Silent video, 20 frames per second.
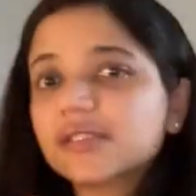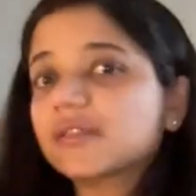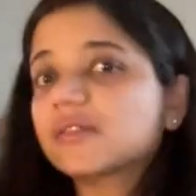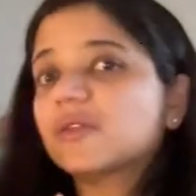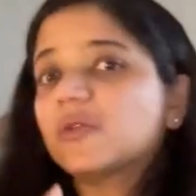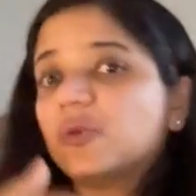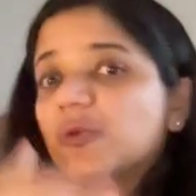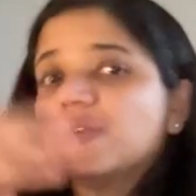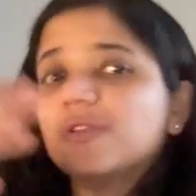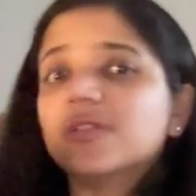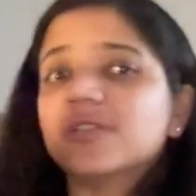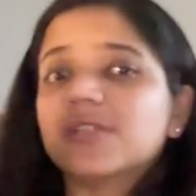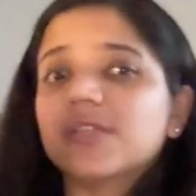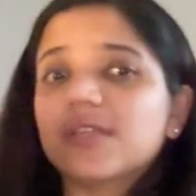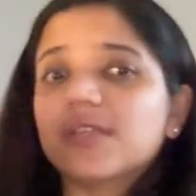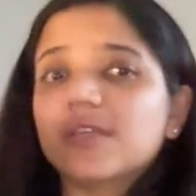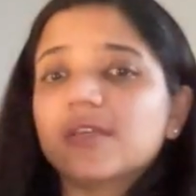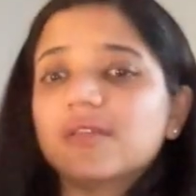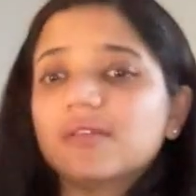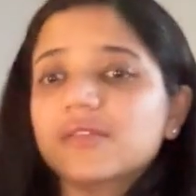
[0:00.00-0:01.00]
looks
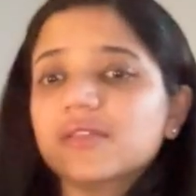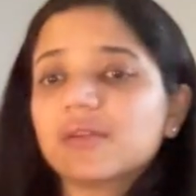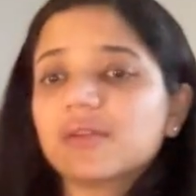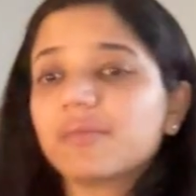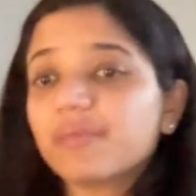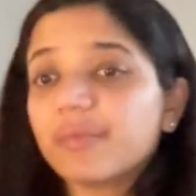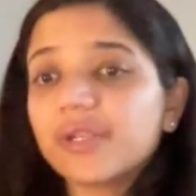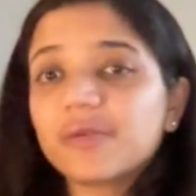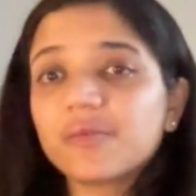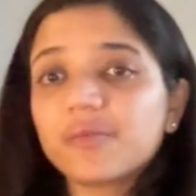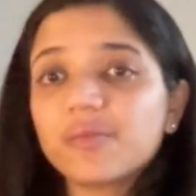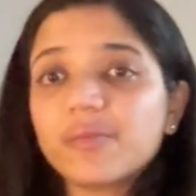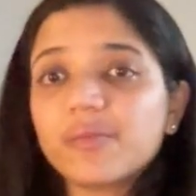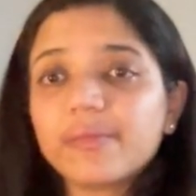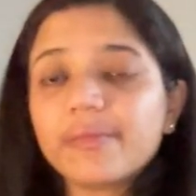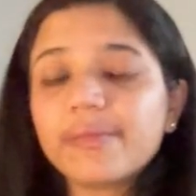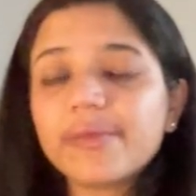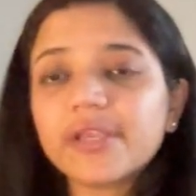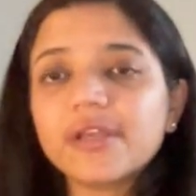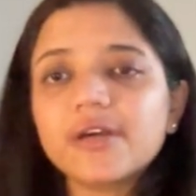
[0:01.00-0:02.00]
a
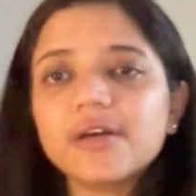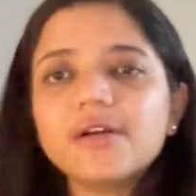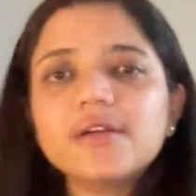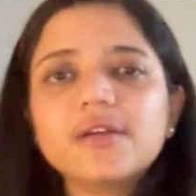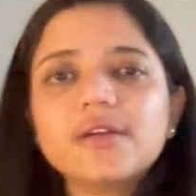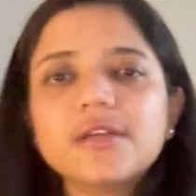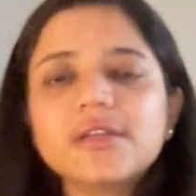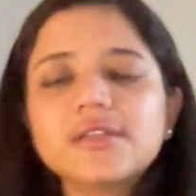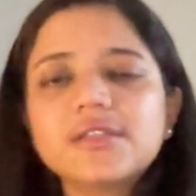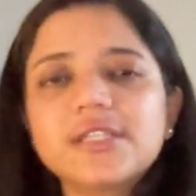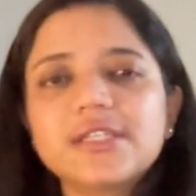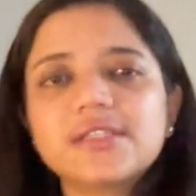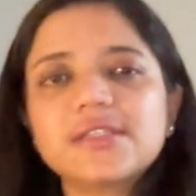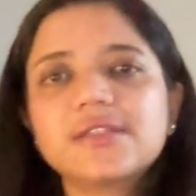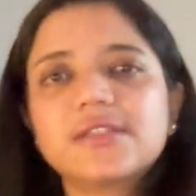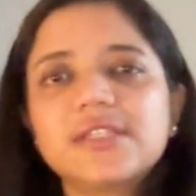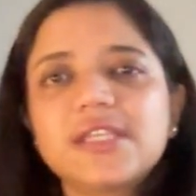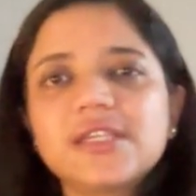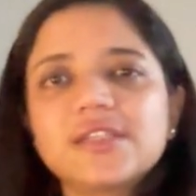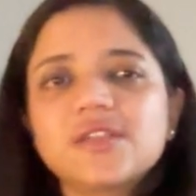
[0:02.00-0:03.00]
bit bigger. It
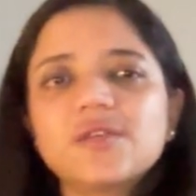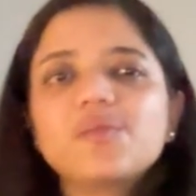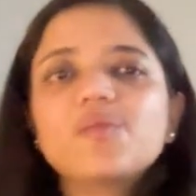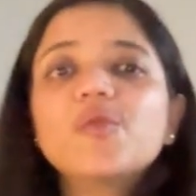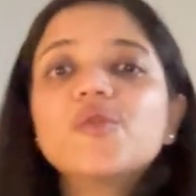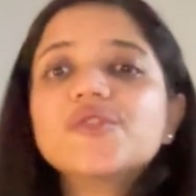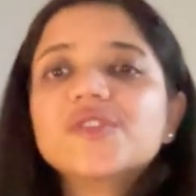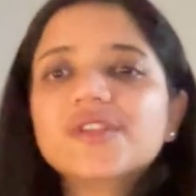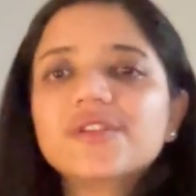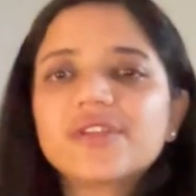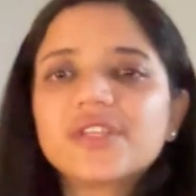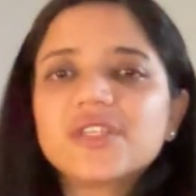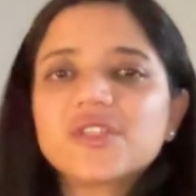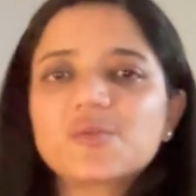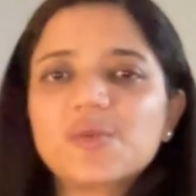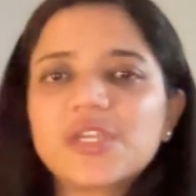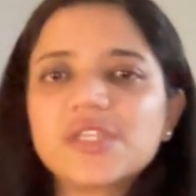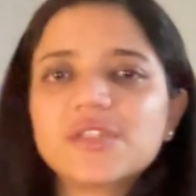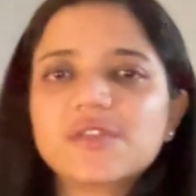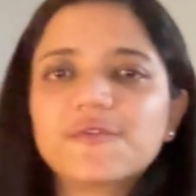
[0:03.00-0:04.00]
takes up more screen
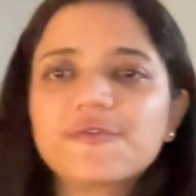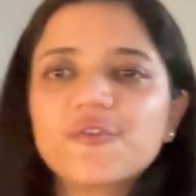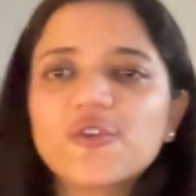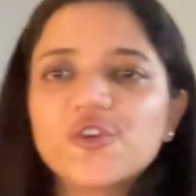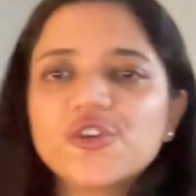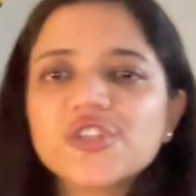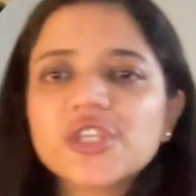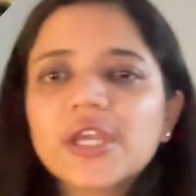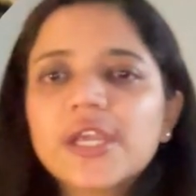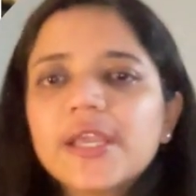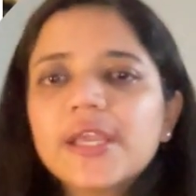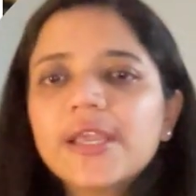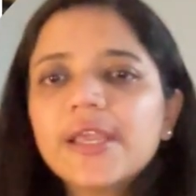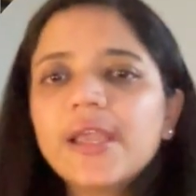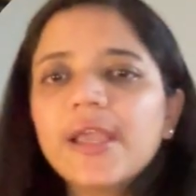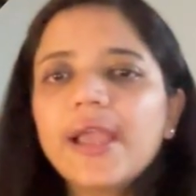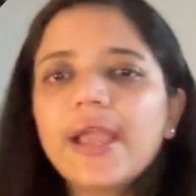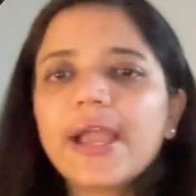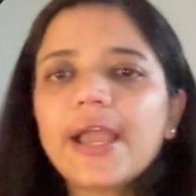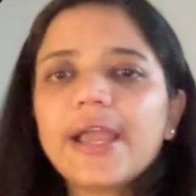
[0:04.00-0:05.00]
space, of course.
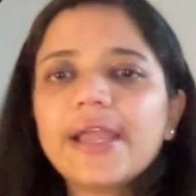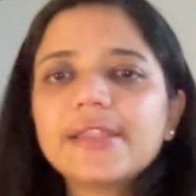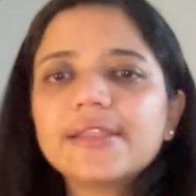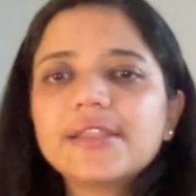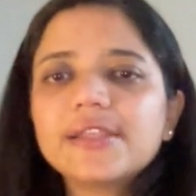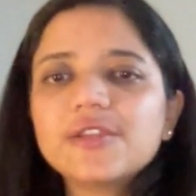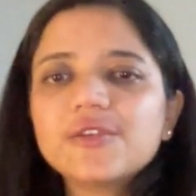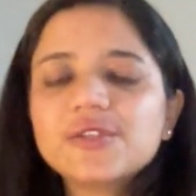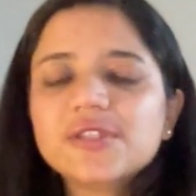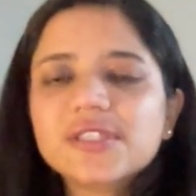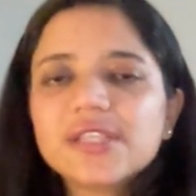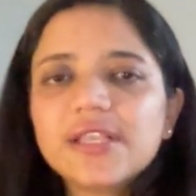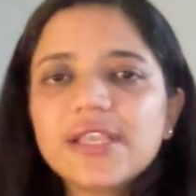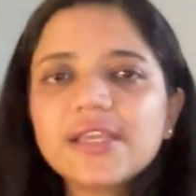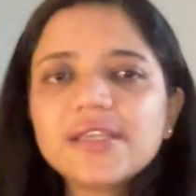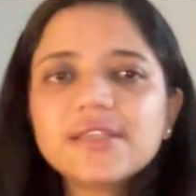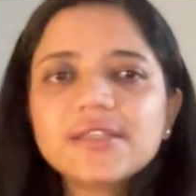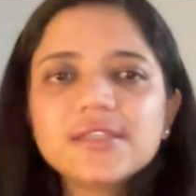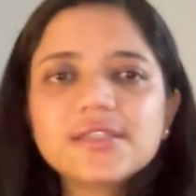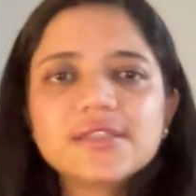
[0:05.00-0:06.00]
And then you
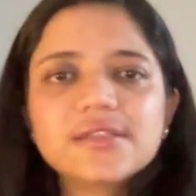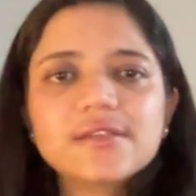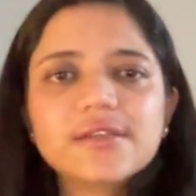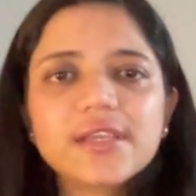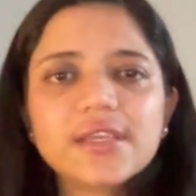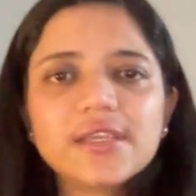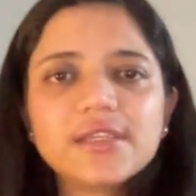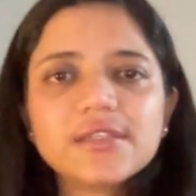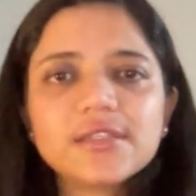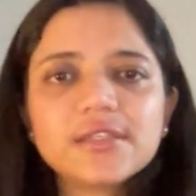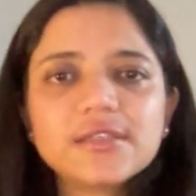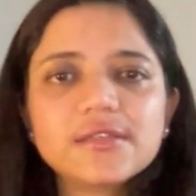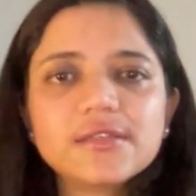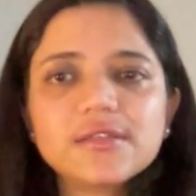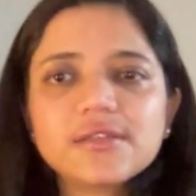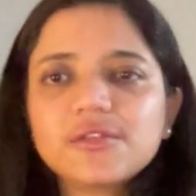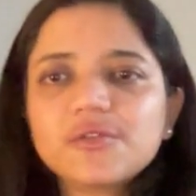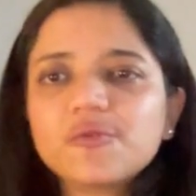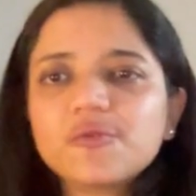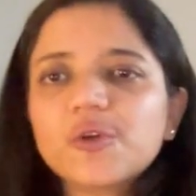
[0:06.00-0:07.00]
select this rate, and
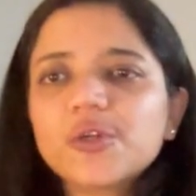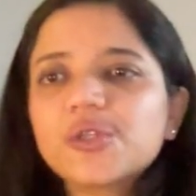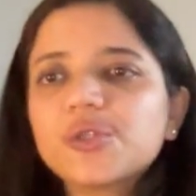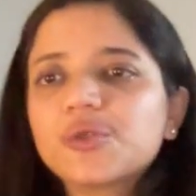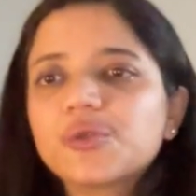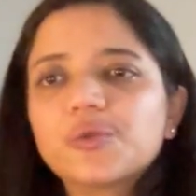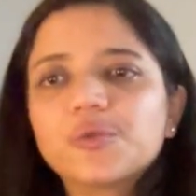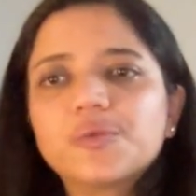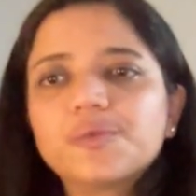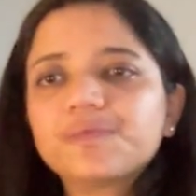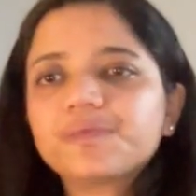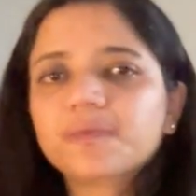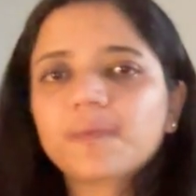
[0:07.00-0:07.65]
then you want to,